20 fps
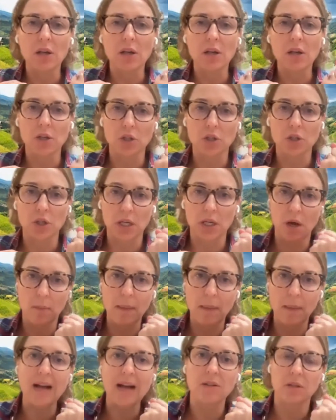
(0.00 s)
how do you actually
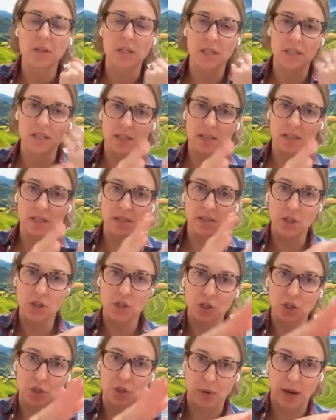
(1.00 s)
go back to these
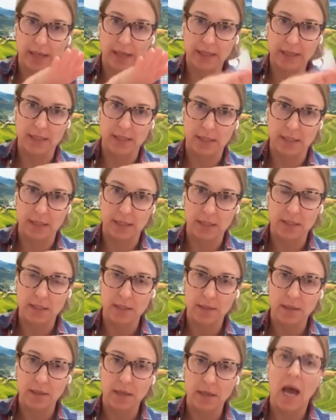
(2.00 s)
indigenous
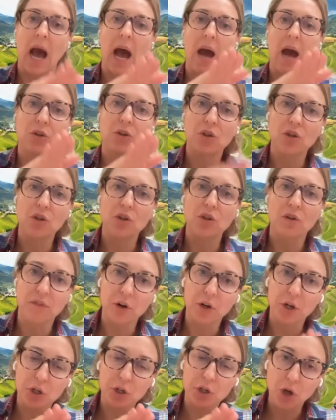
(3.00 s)
practices? How do you
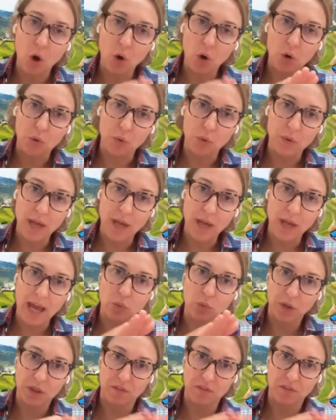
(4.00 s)
further
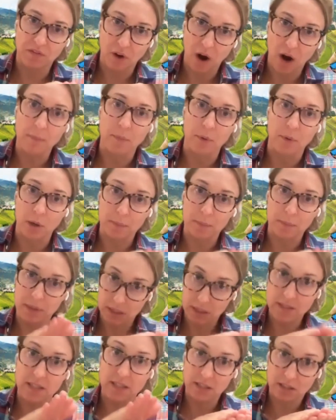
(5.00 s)
co-create with the farmer?
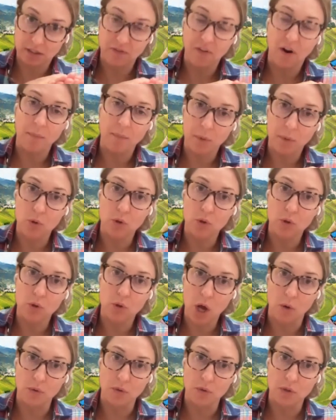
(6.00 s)
Because it's the farmer who
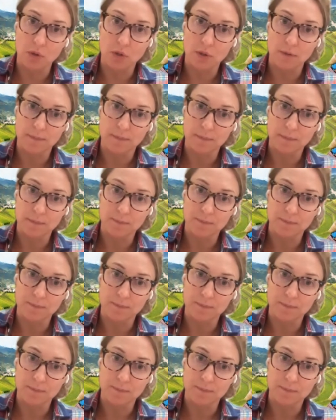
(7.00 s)
knows.